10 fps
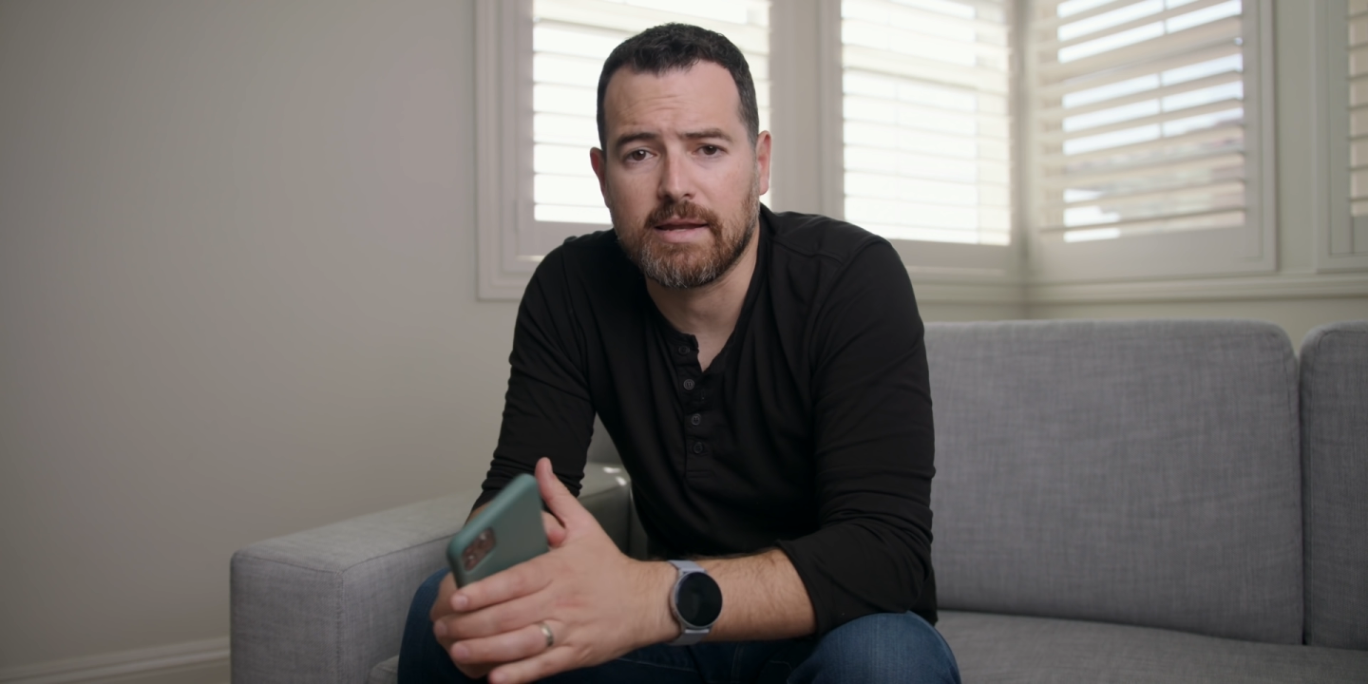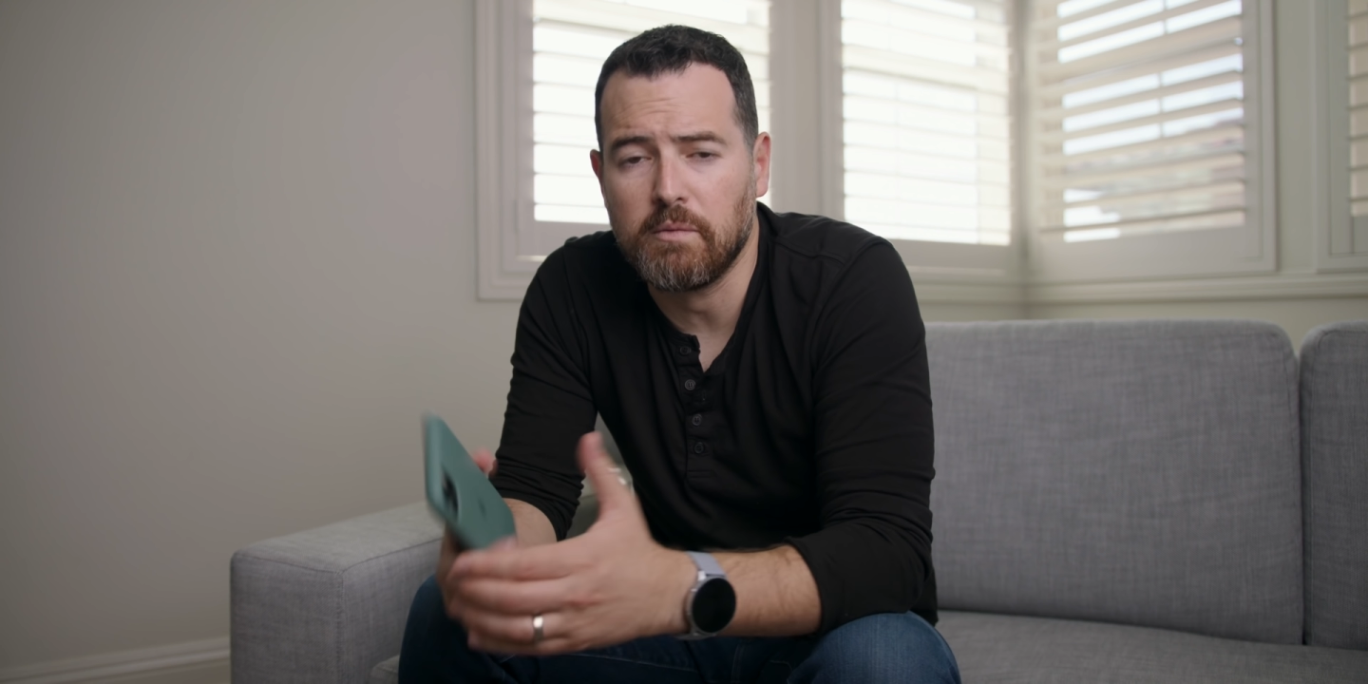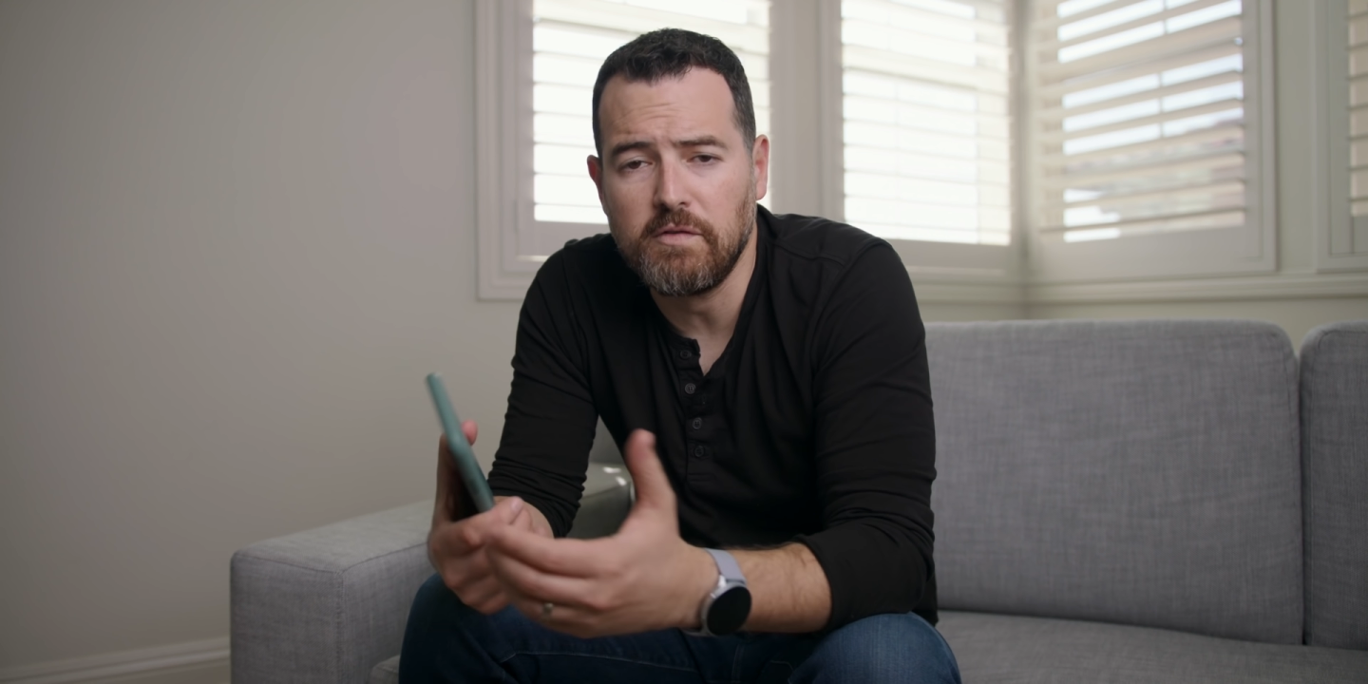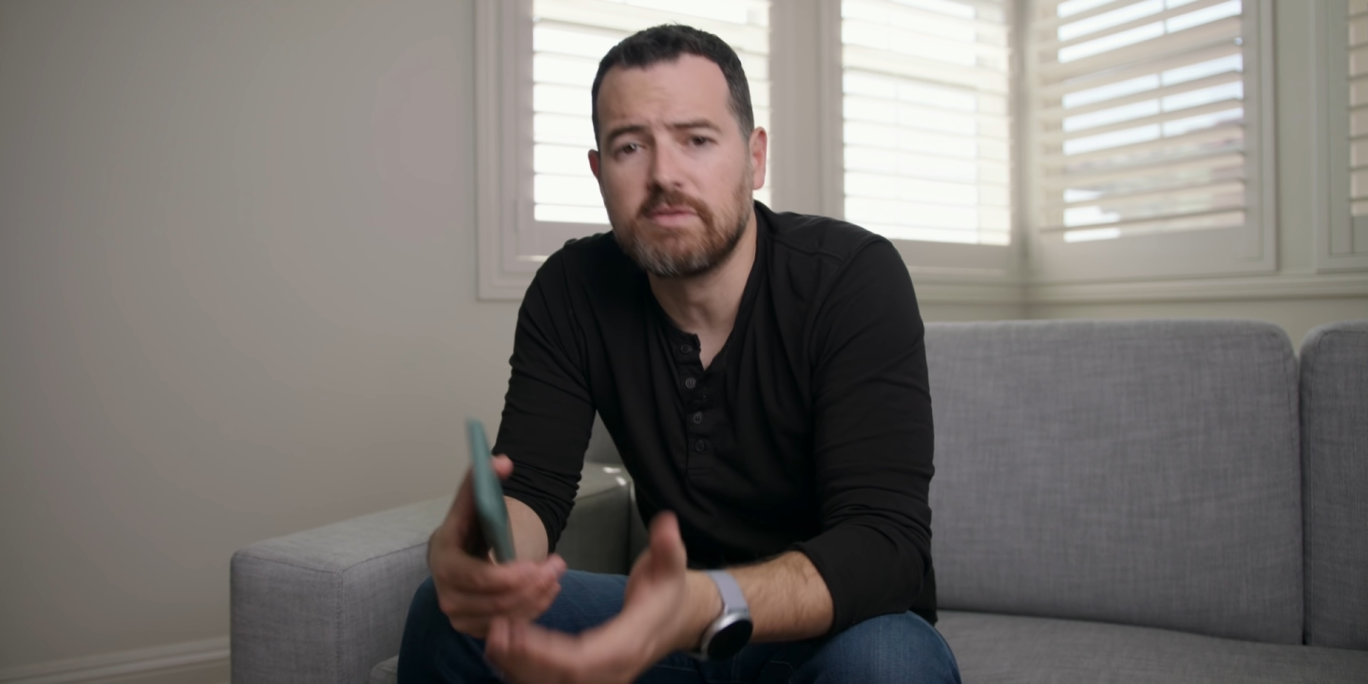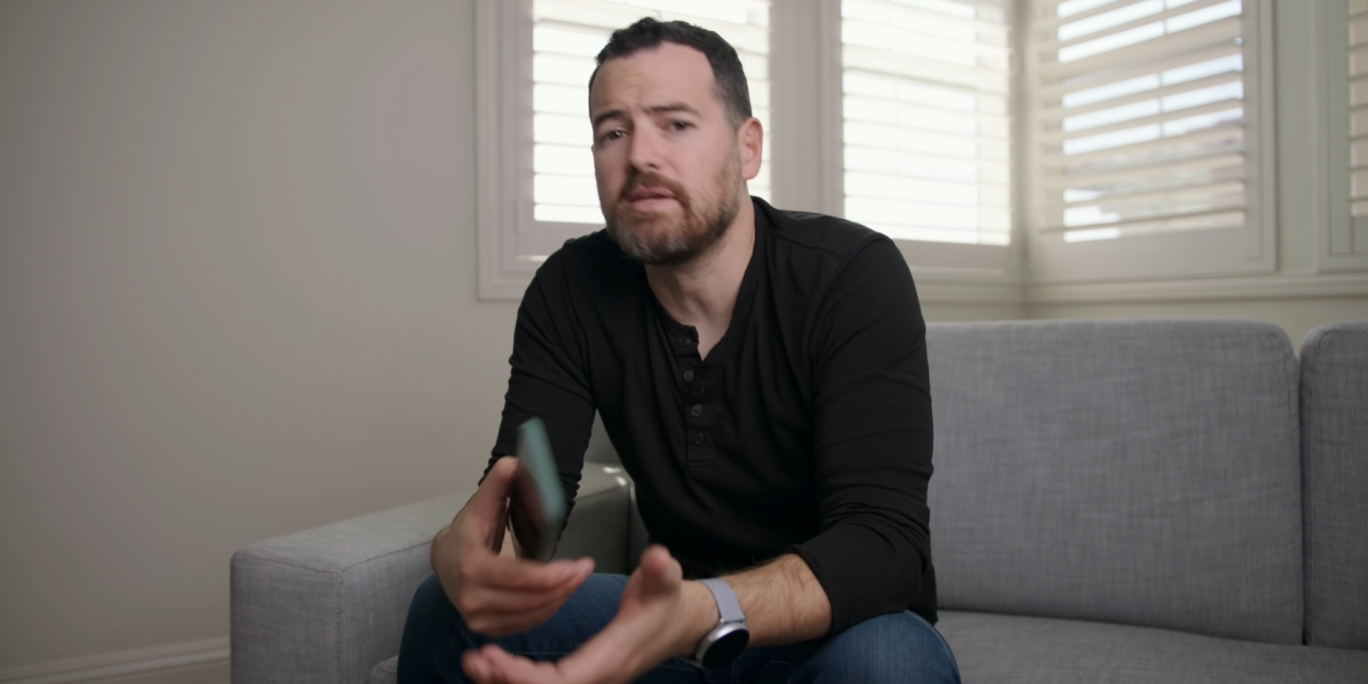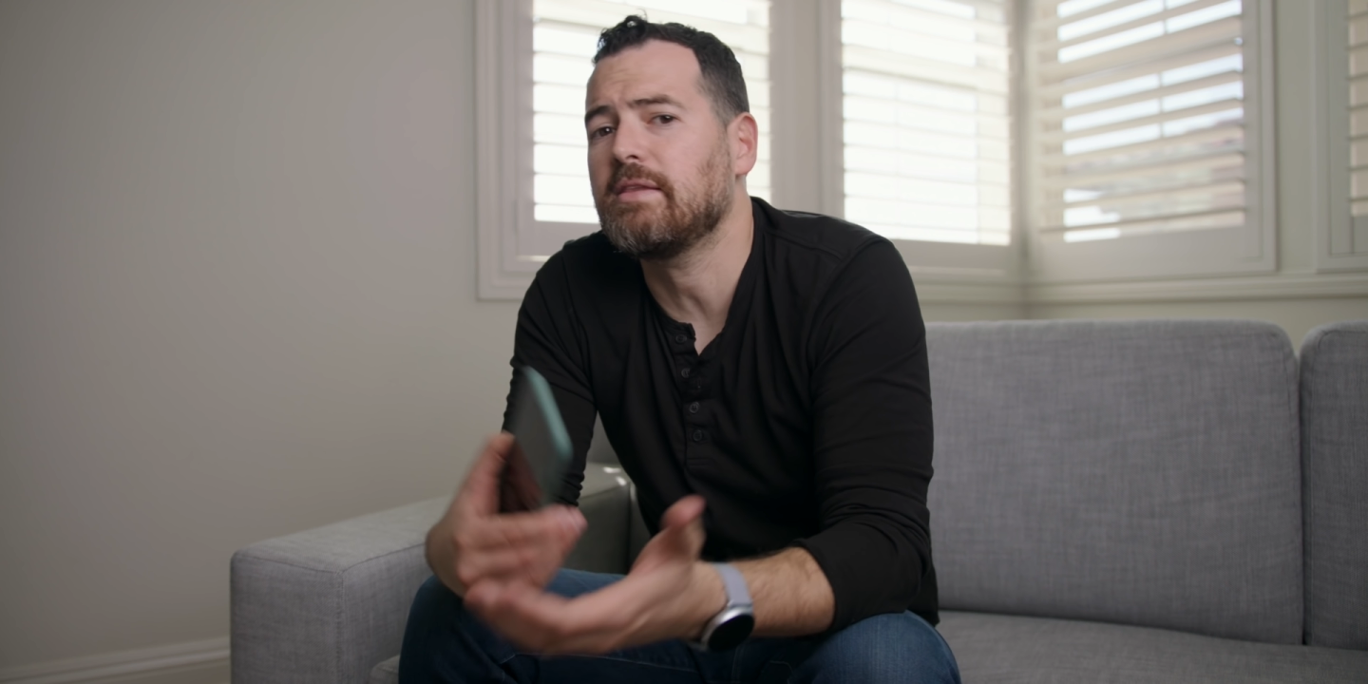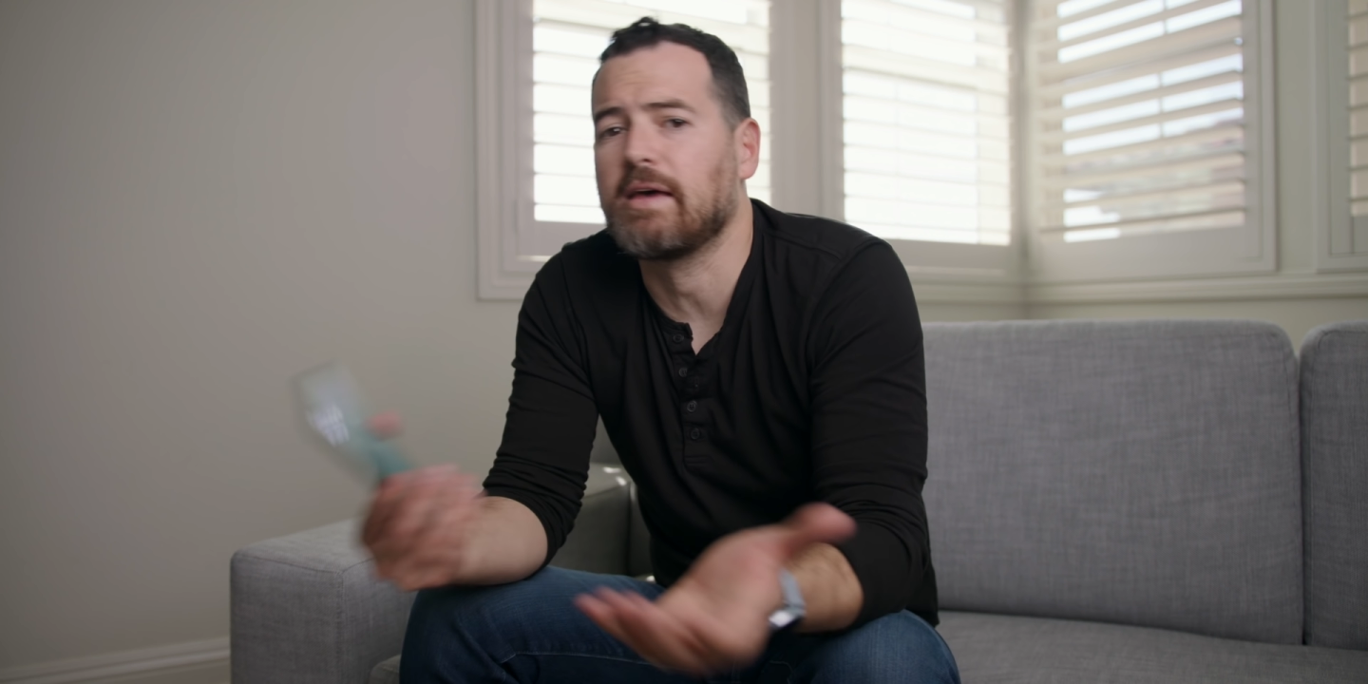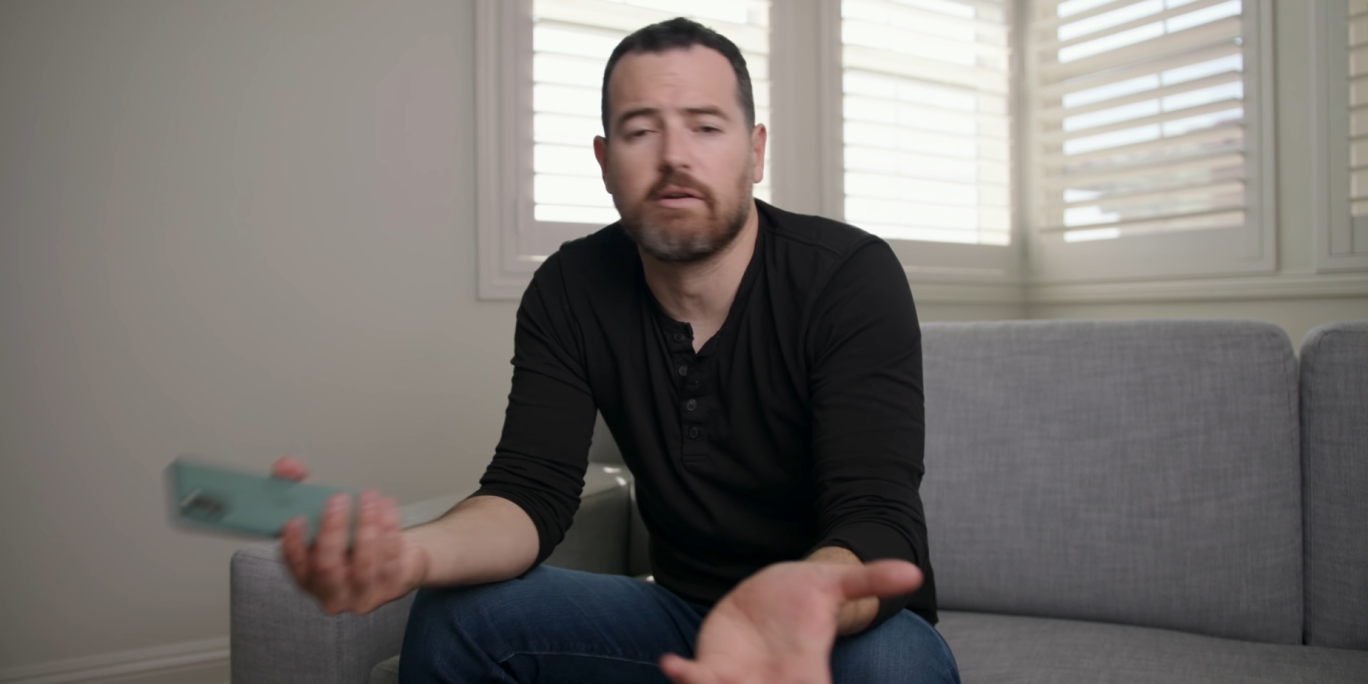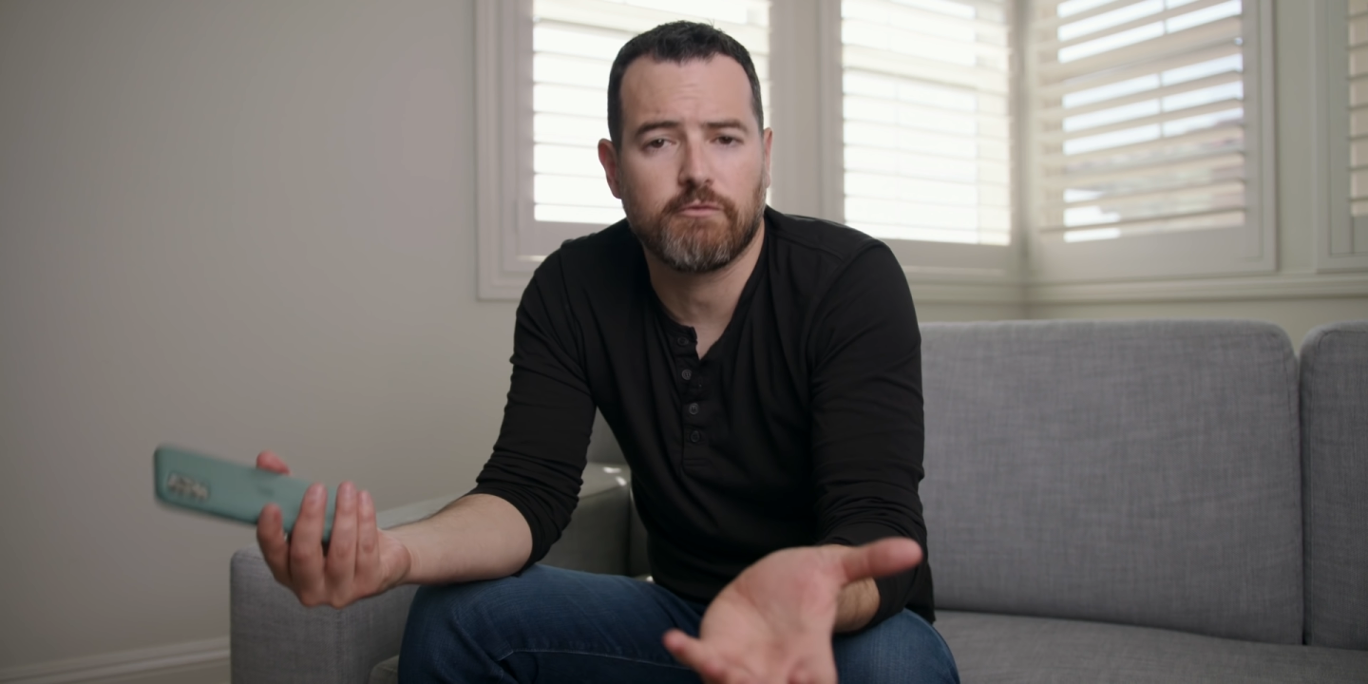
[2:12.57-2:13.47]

And we've seen that